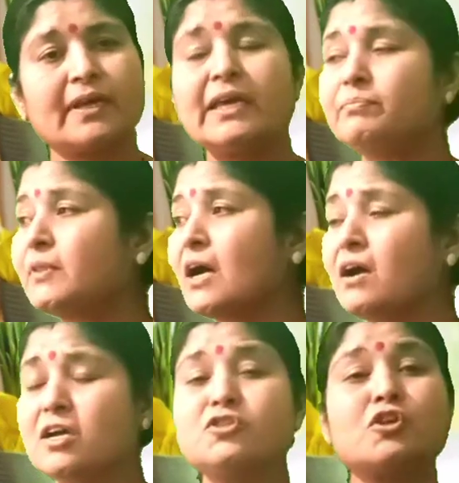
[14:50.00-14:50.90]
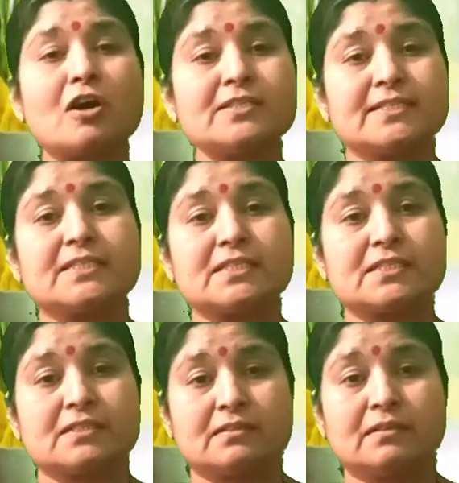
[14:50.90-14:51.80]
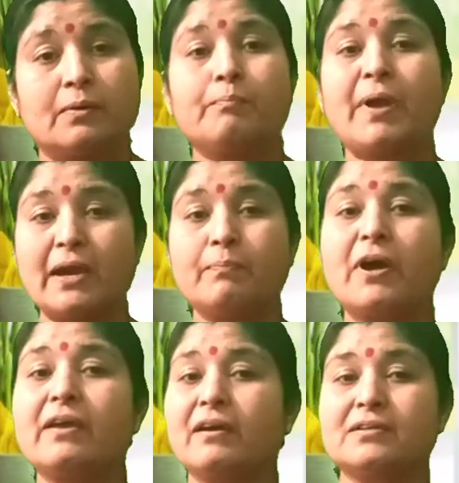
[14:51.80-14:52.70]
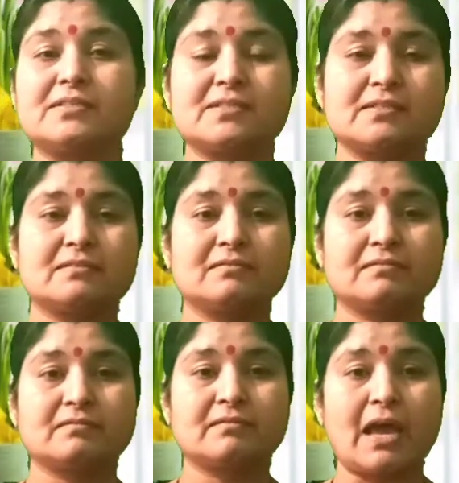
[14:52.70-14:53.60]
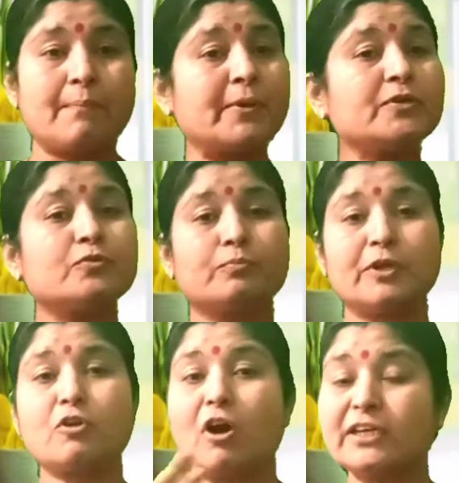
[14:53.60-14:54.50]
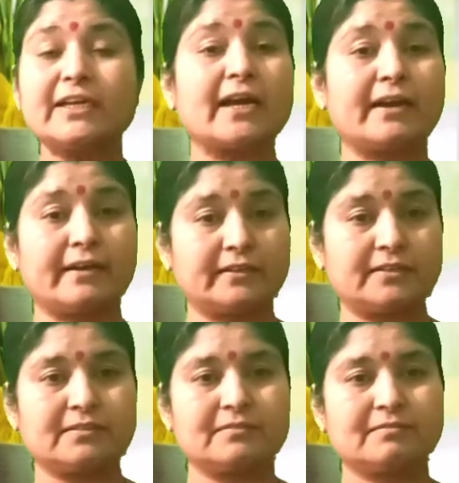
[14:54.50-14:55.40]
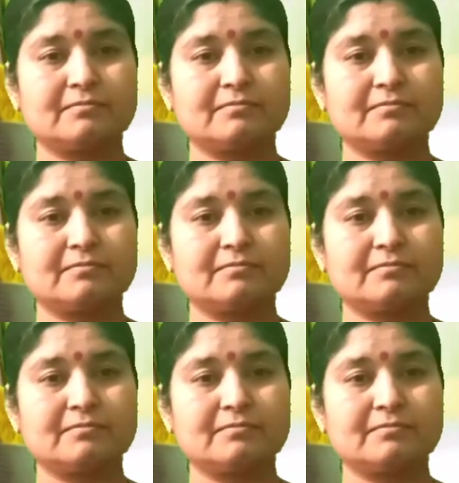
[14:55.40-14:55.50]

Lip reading: If the choices made by us happen to be not correct,